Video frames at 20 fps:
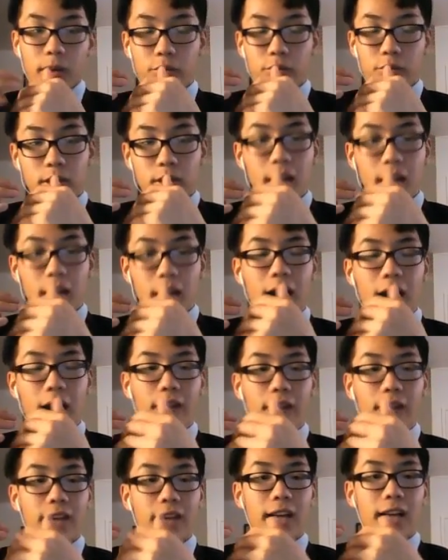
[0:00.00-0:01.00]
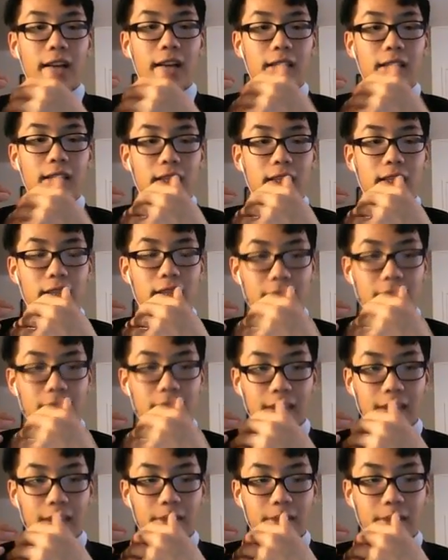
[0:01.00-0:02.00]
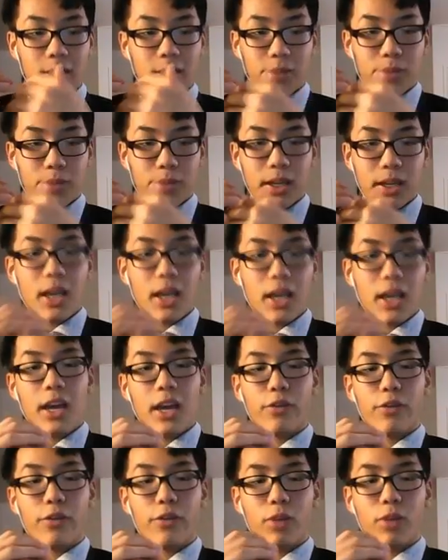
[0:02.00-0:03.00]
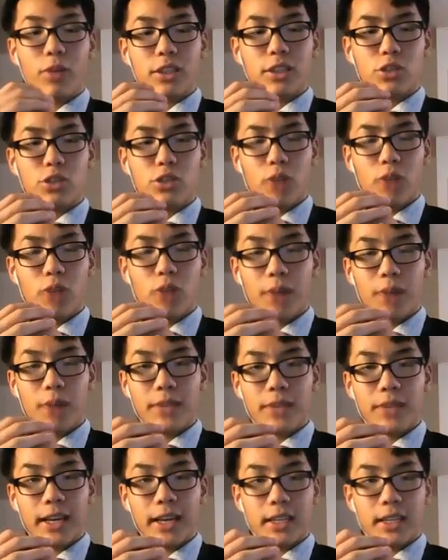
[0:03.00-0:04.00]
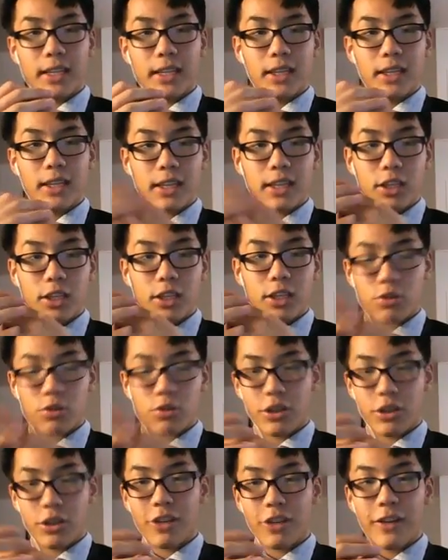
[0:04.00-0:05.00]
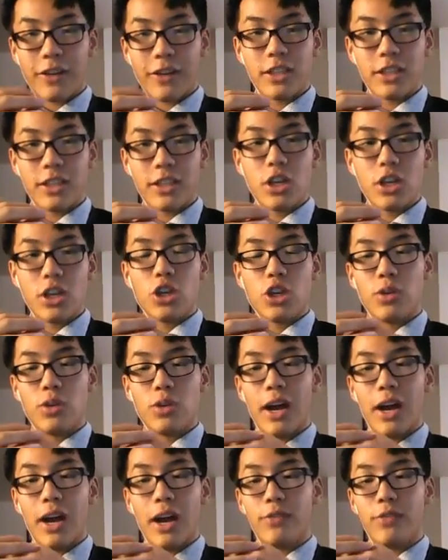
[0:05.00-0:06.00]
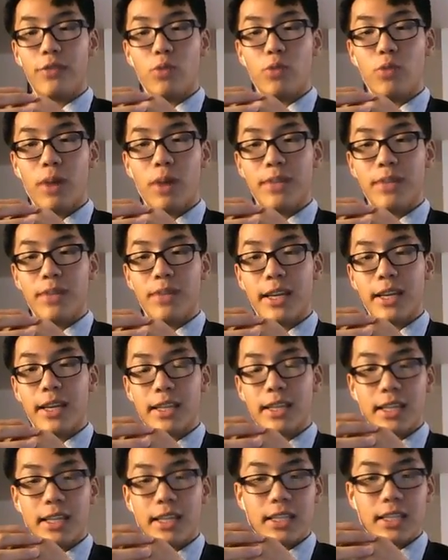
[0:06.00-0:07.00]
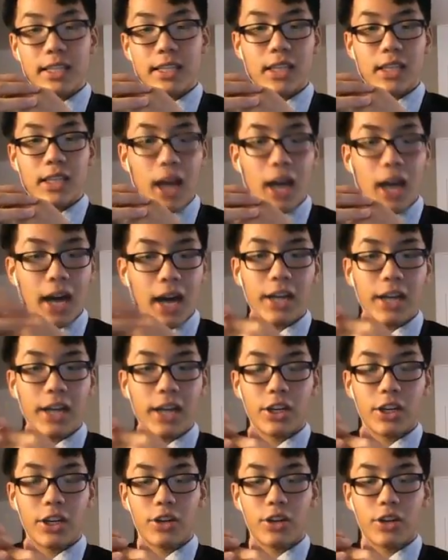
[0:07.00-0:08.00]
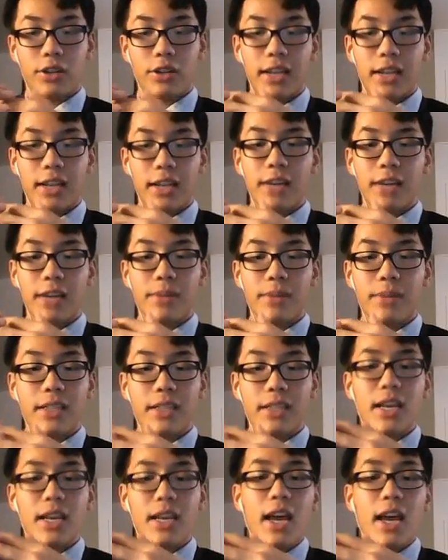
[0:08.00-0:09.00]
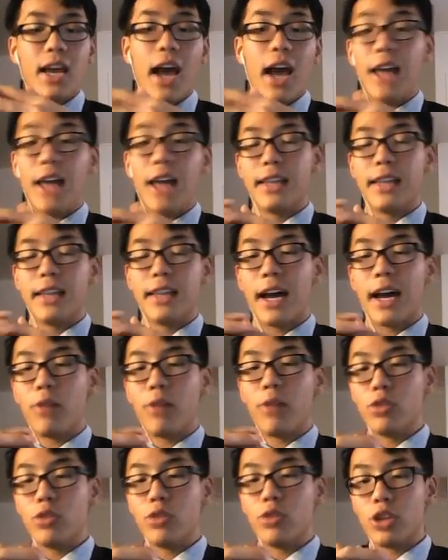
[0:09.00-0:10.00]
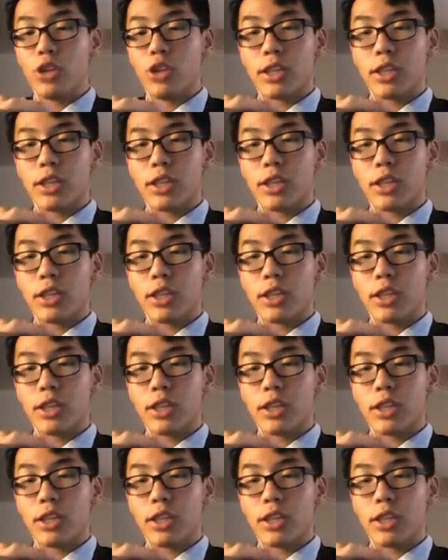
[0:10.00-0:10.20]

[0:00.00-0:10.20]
did not have that database split, if you wanted to update the user interface, you'd have to update the entire database, and that would